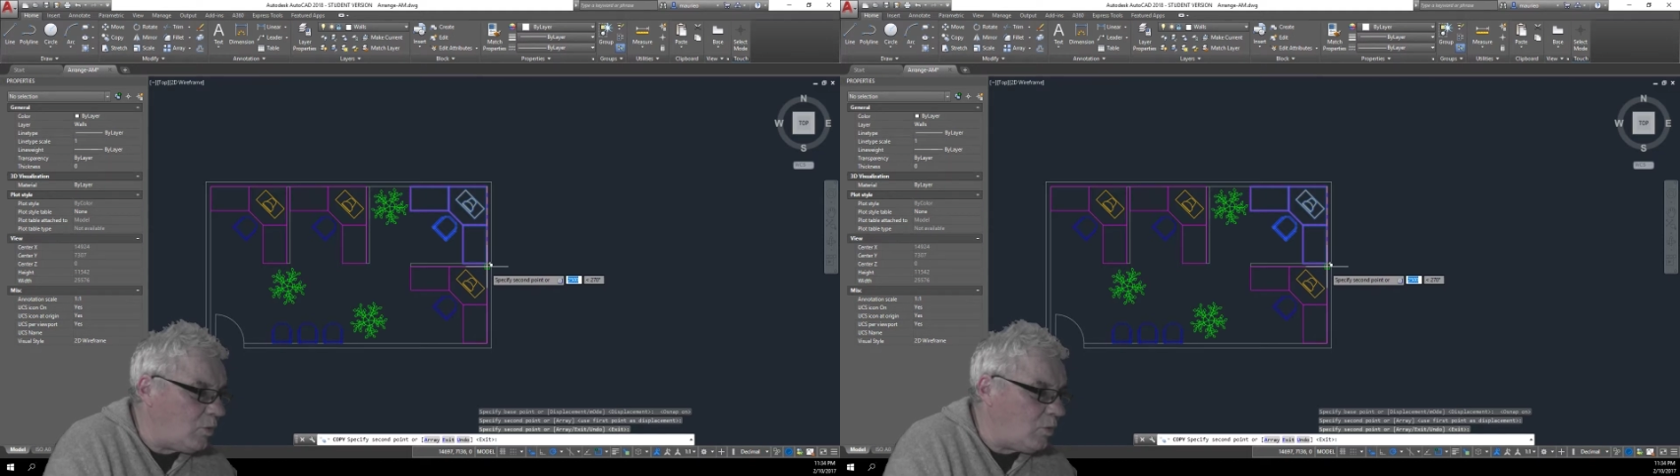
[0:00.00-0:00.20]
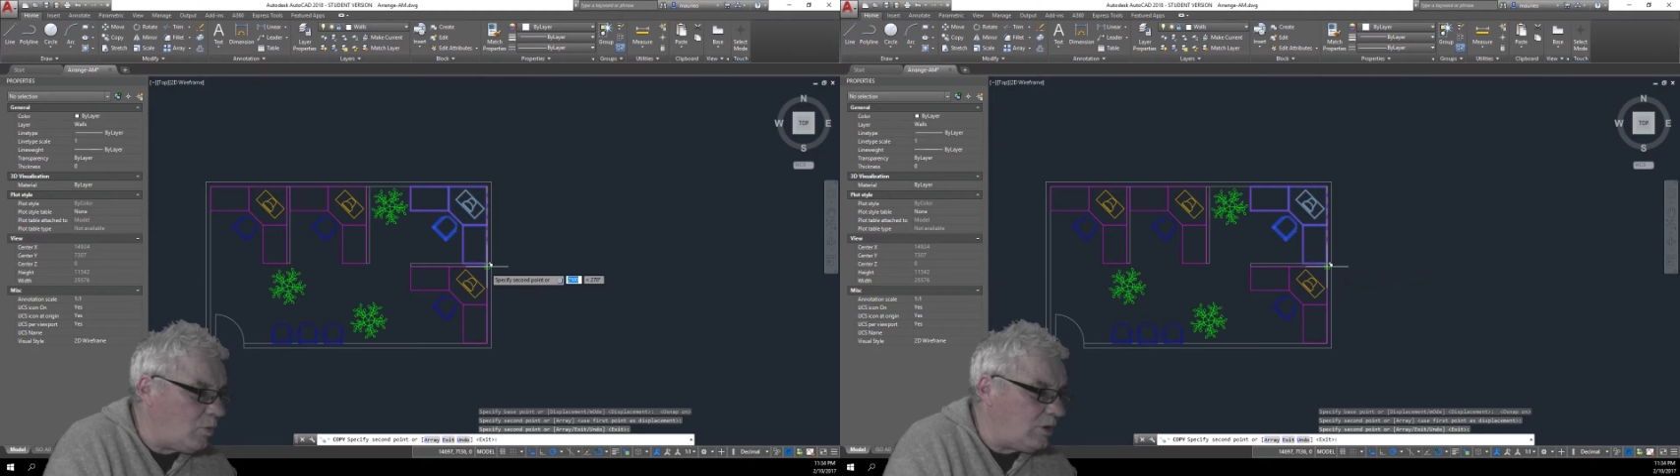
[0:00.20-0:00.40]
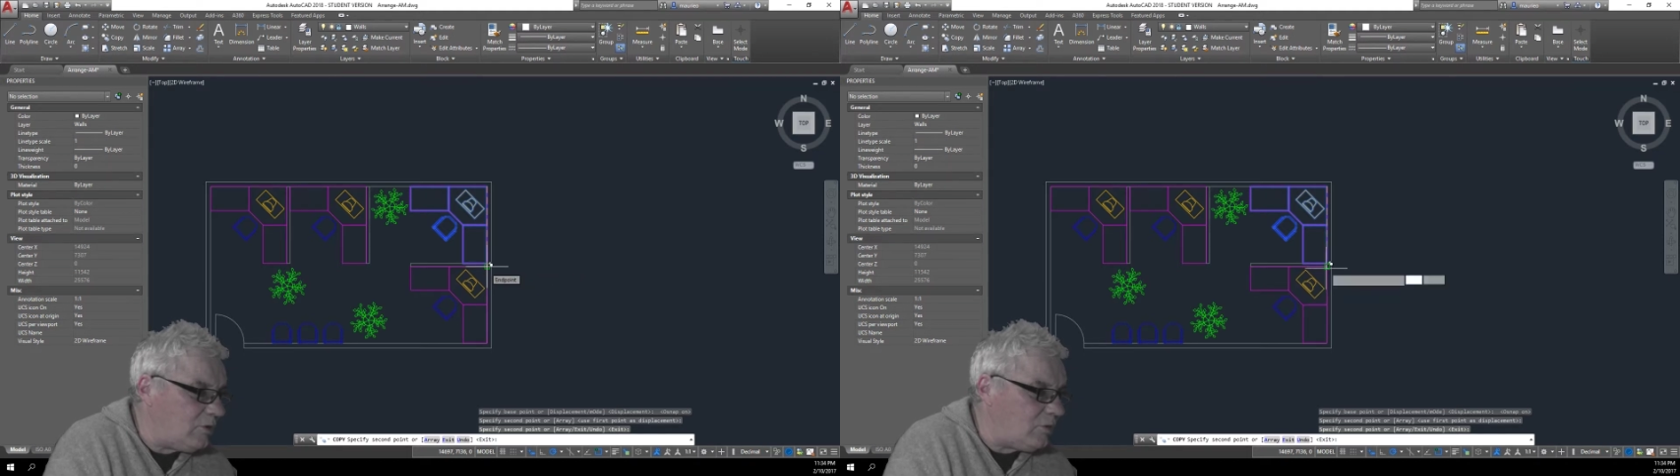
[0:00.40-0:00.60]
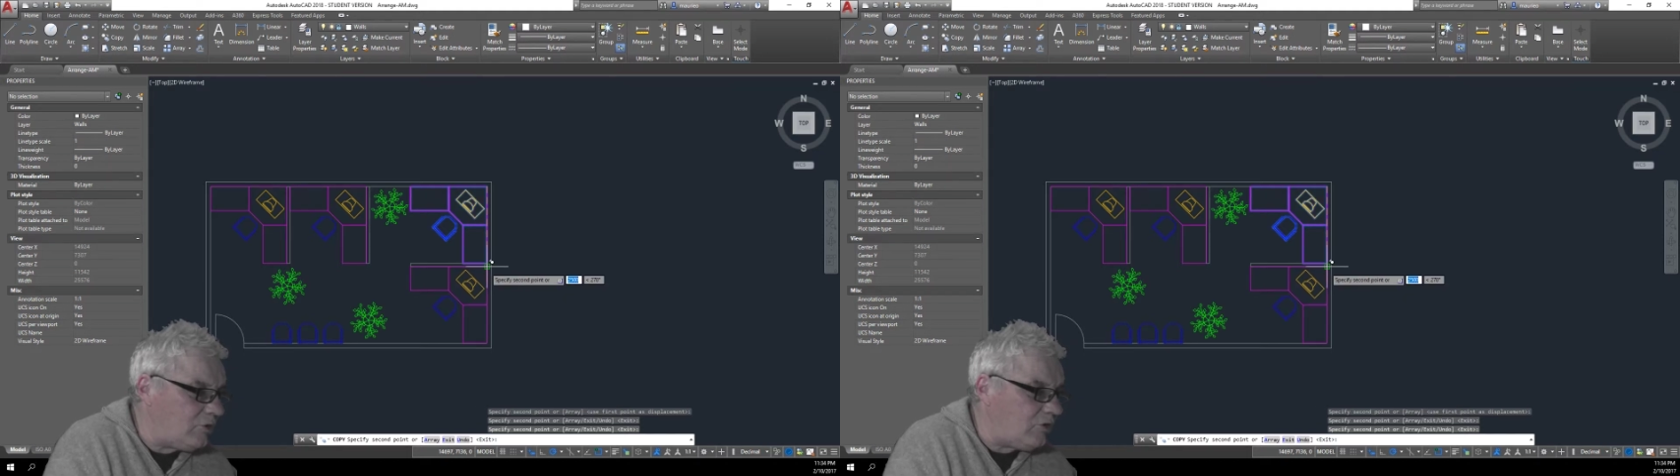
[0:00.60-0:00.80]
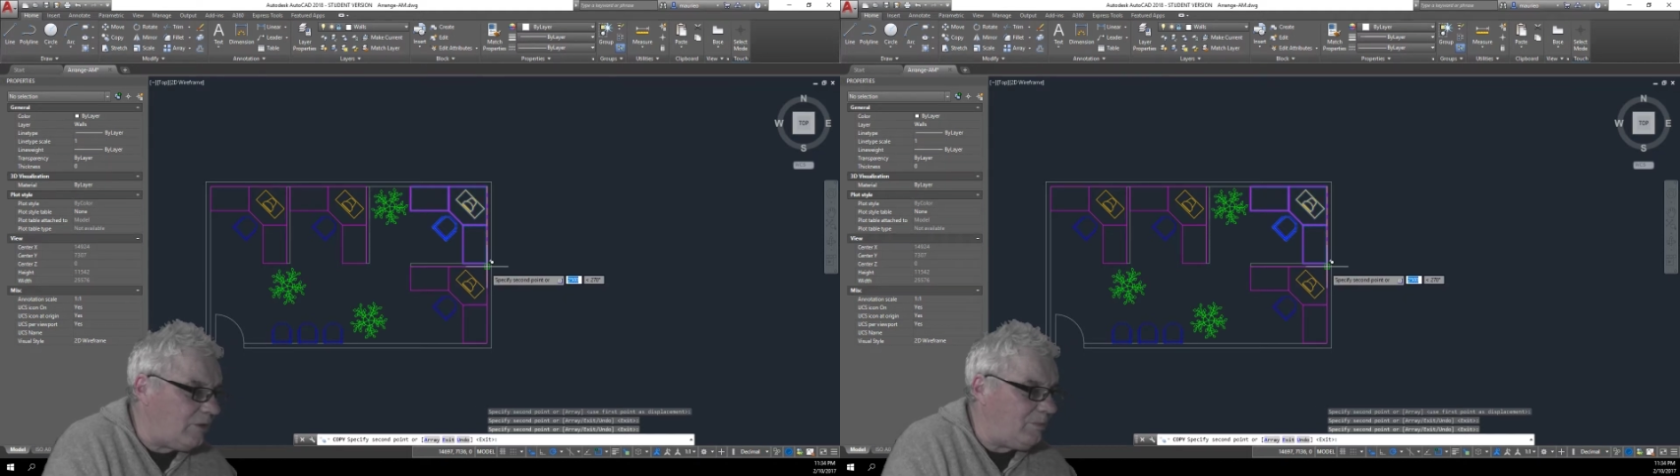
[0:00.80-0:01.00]
we'll
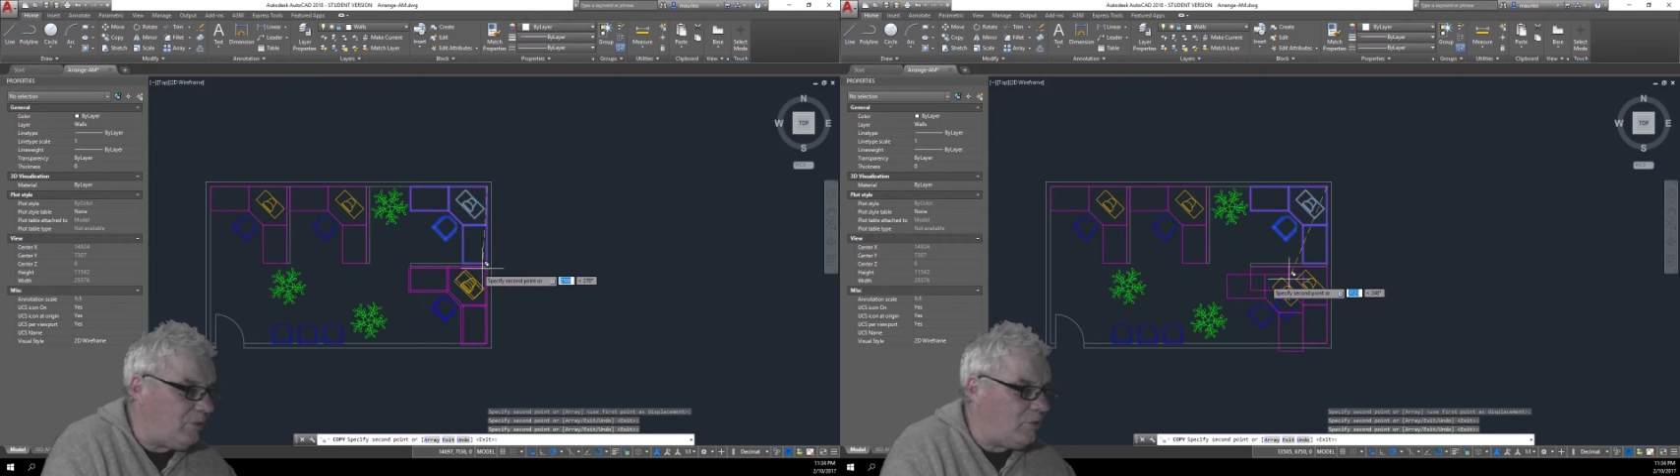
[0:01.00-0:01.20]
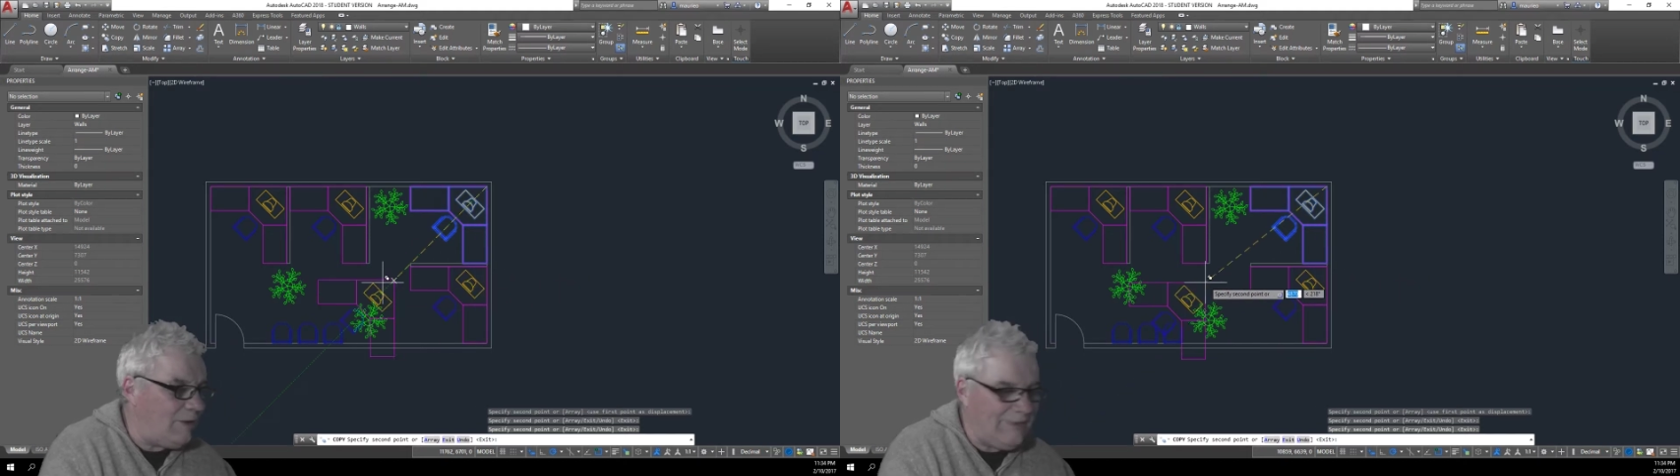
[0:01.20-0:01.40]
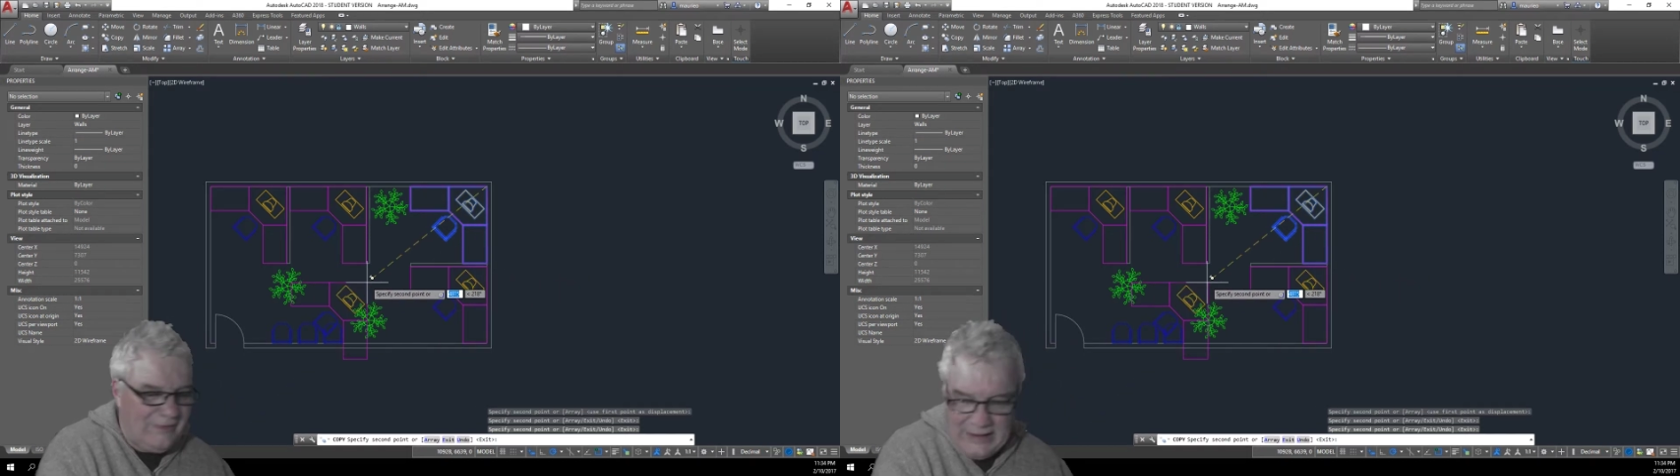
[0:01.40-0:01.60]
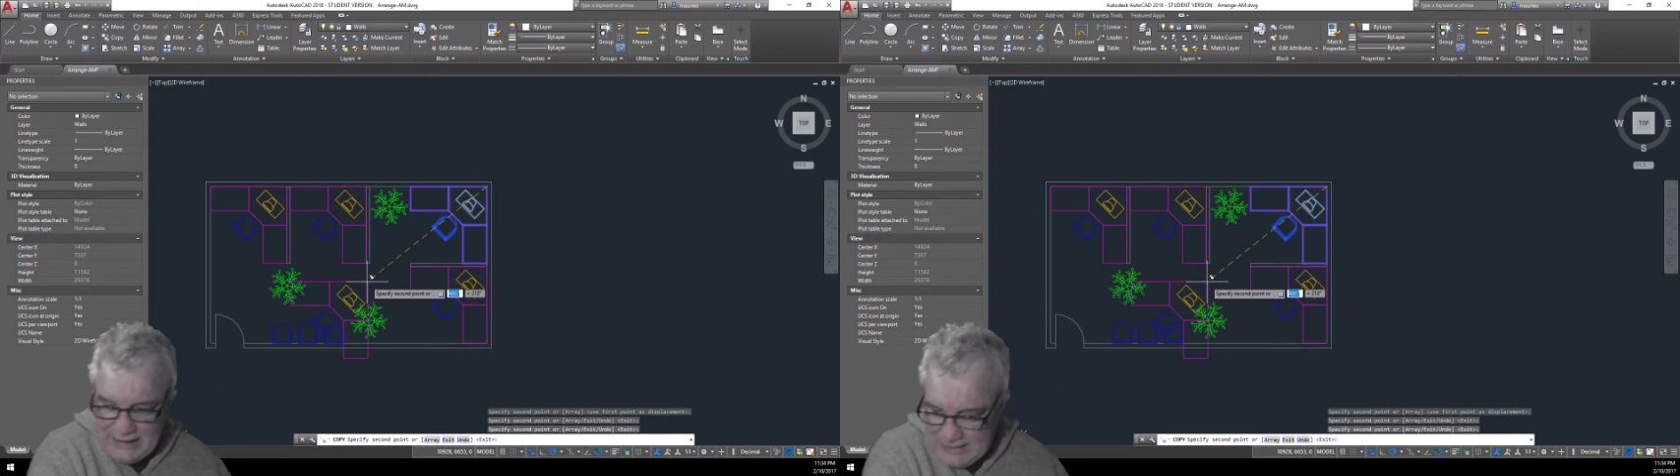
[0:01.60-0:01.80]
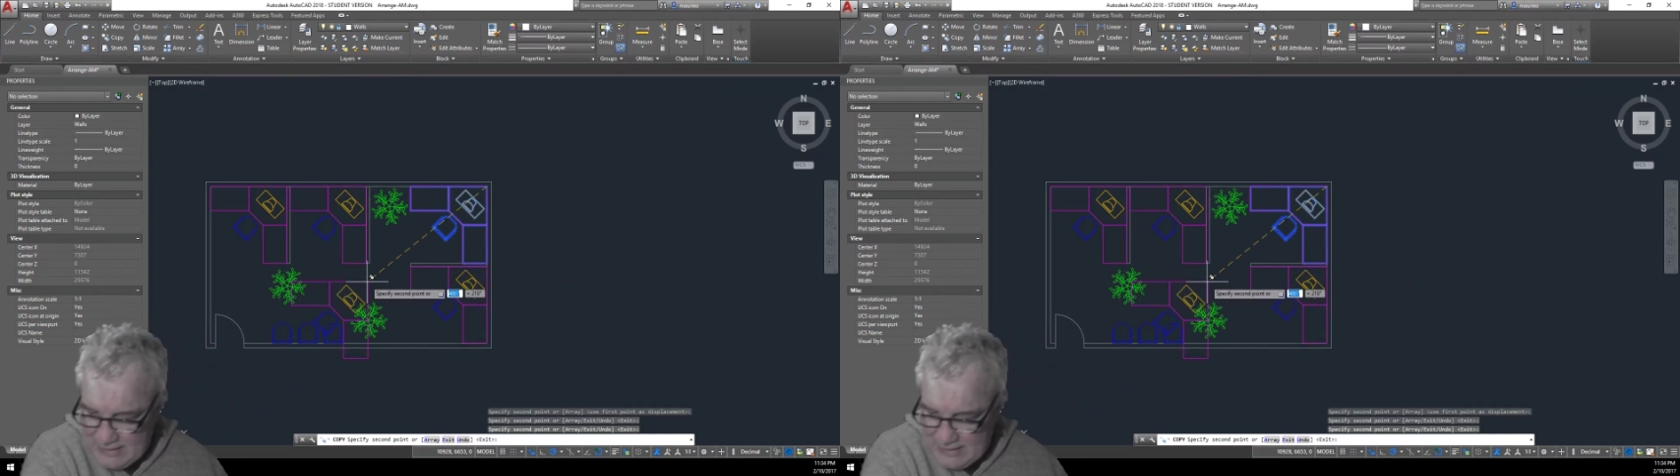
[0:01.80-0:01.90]
also put one there